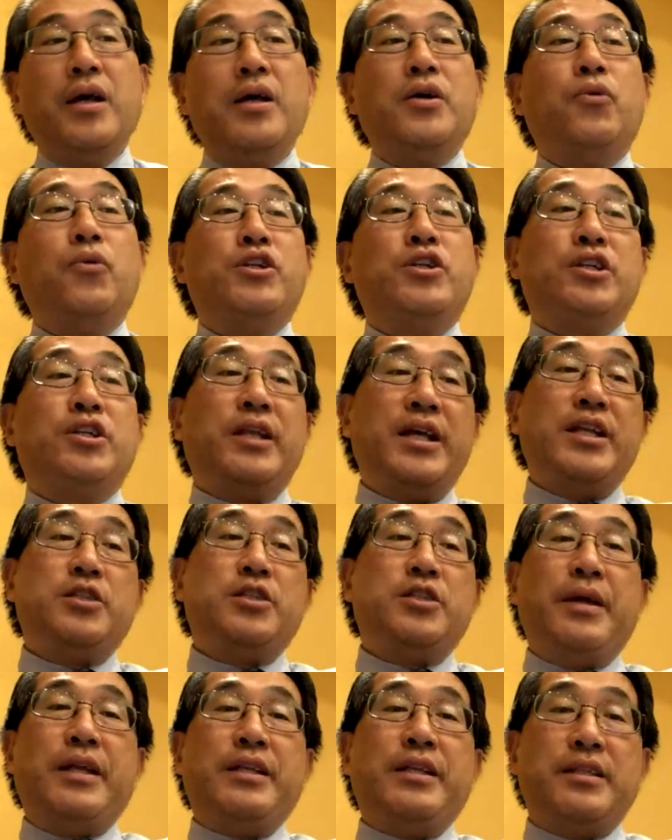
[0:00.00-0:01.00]
which leads
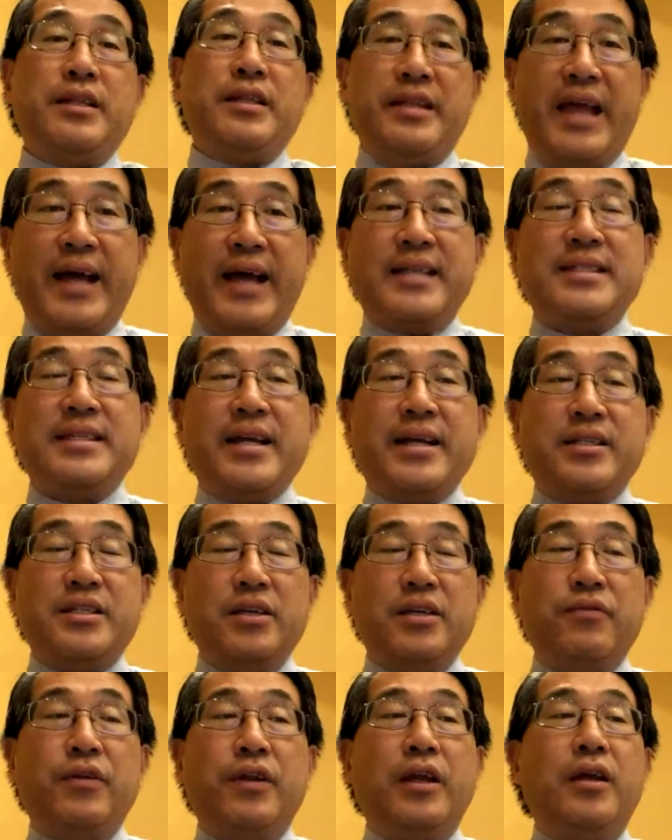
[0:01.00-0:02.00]
me to the next
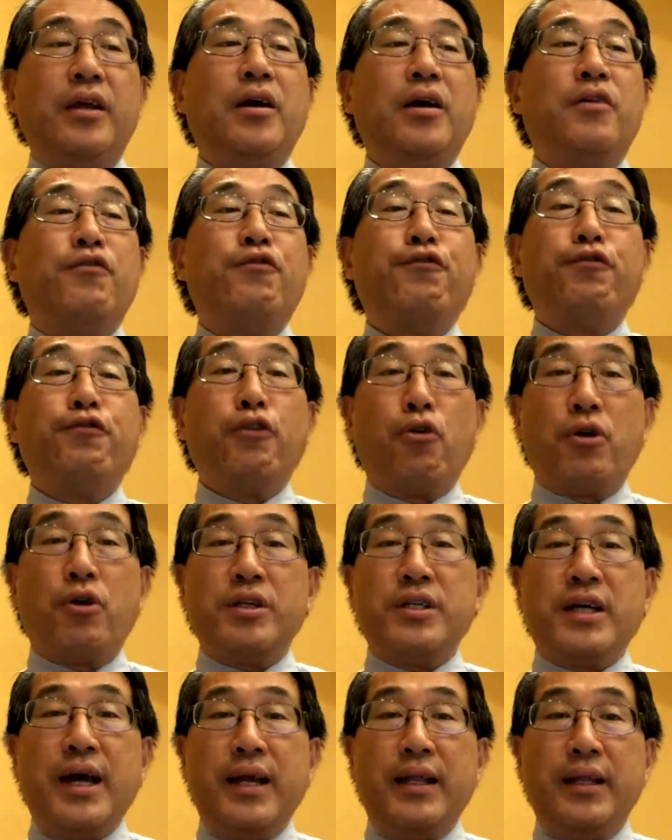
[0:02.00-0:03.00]
activity of floor
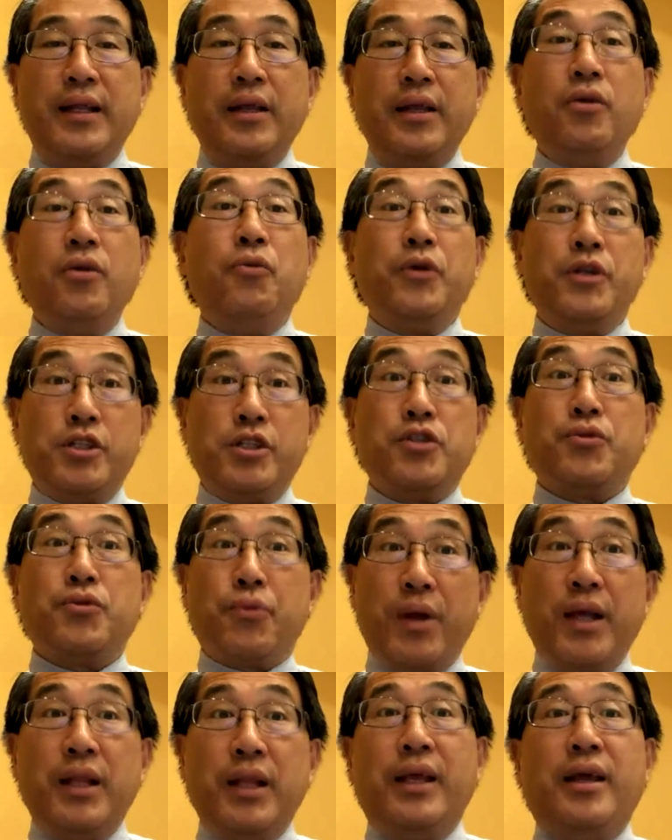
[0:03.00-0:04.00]
tiling, which is
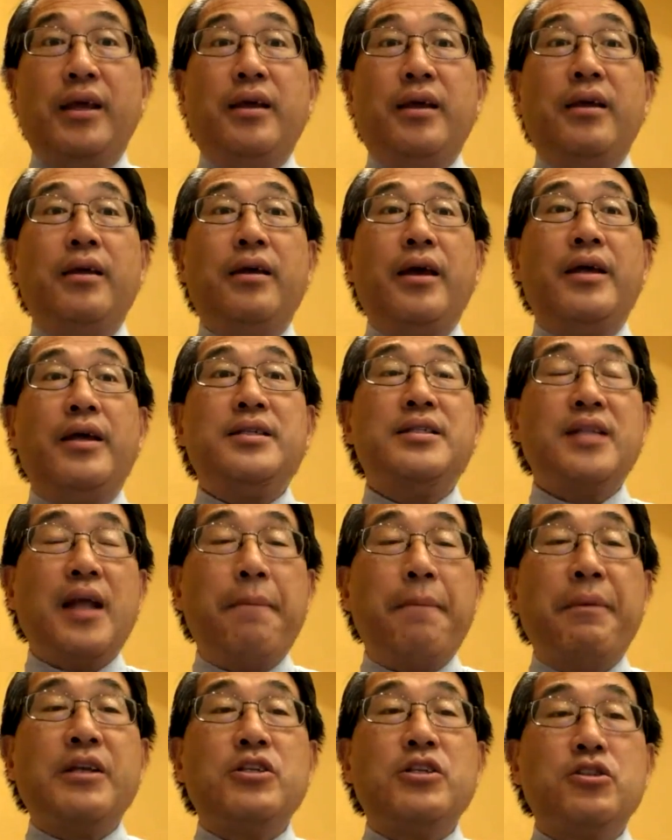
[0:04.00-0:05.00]
really a
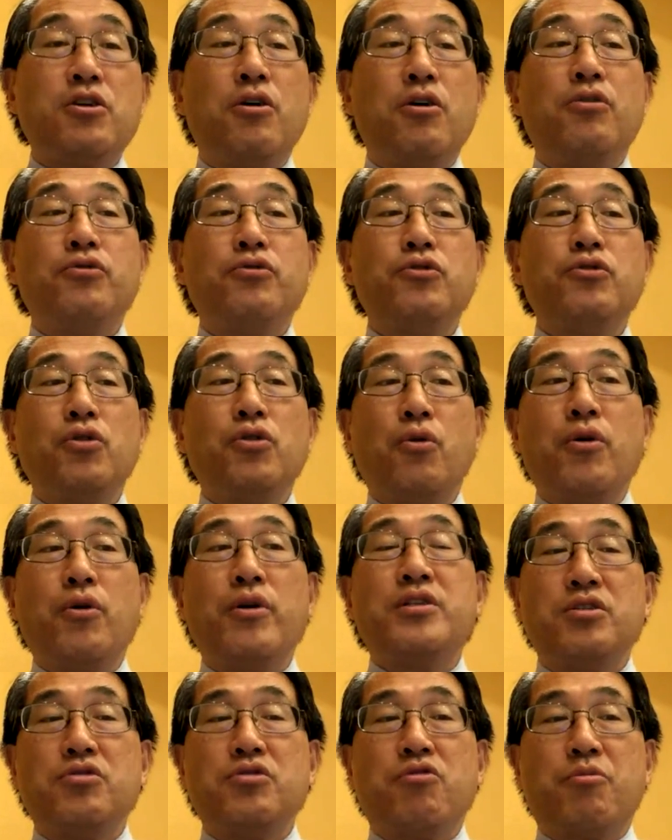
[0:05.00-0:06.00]
stepping stone
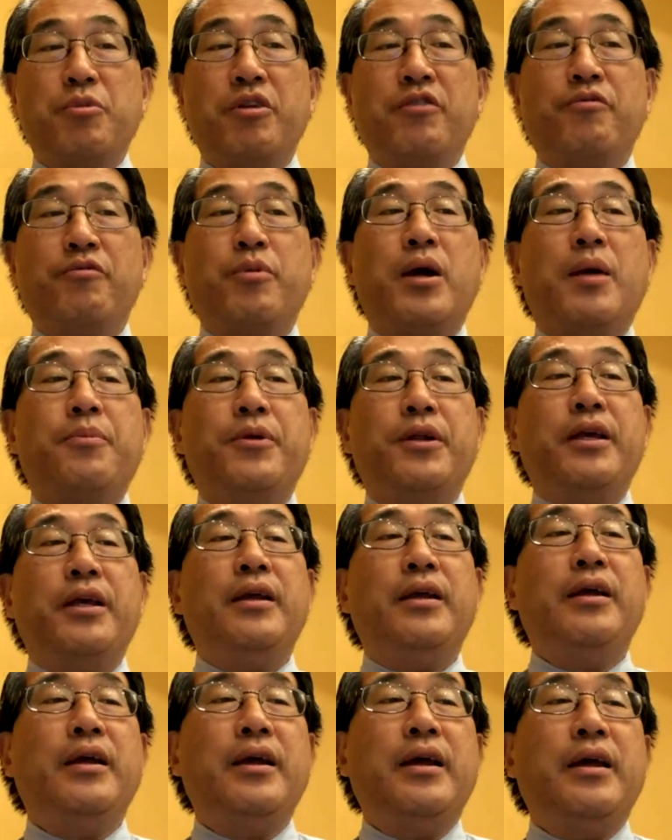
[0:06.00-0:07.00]
towards distributive
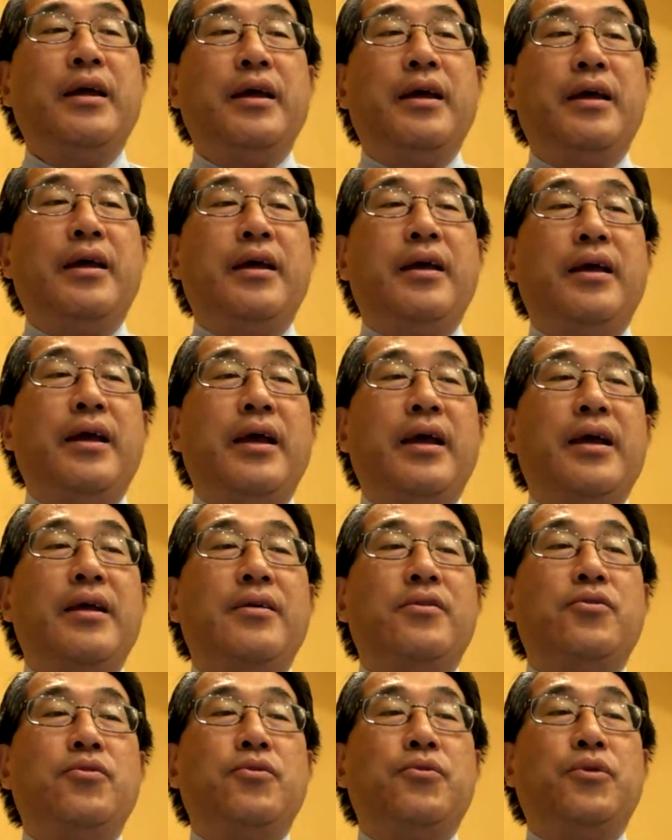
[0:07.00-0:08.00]
property.
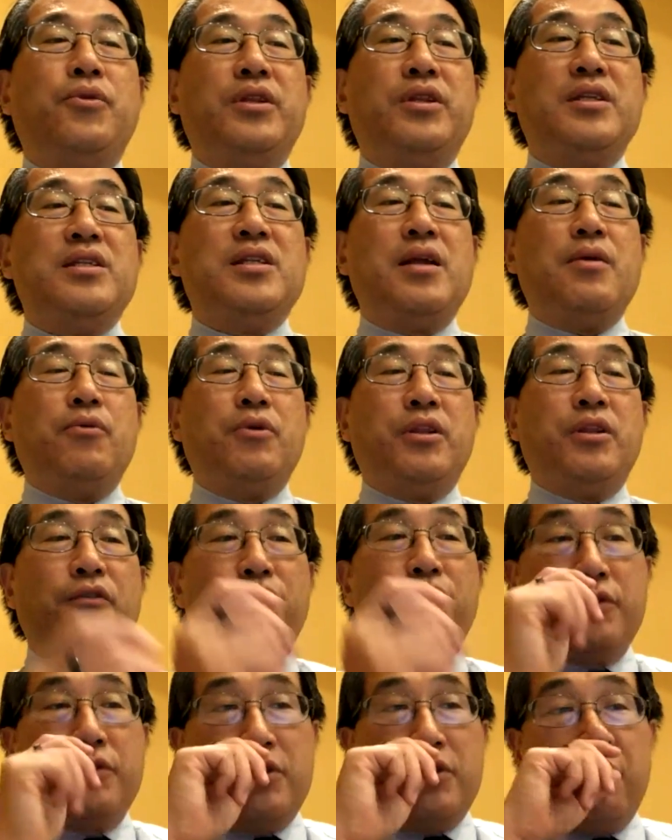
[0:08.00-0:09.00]
And with
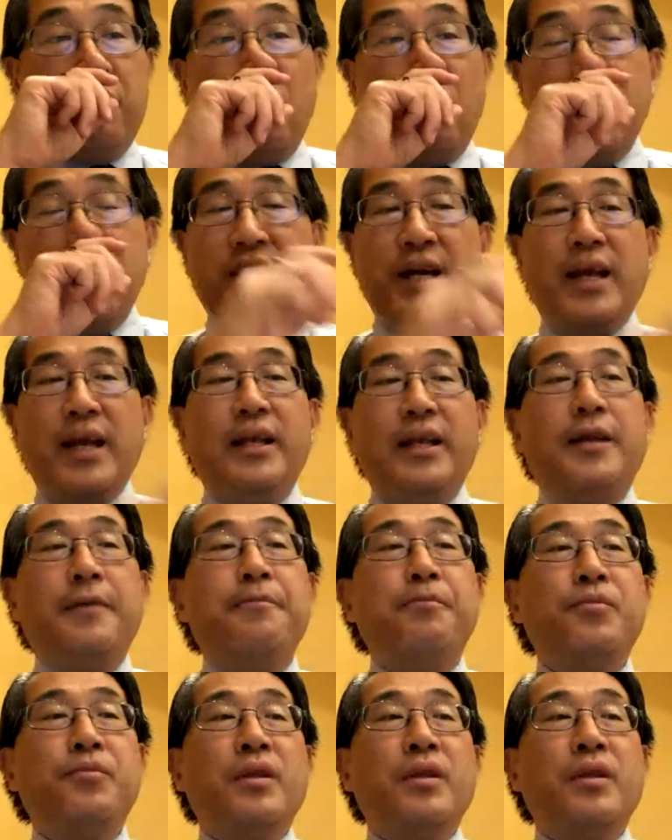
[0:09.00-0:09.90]
the floor tiling,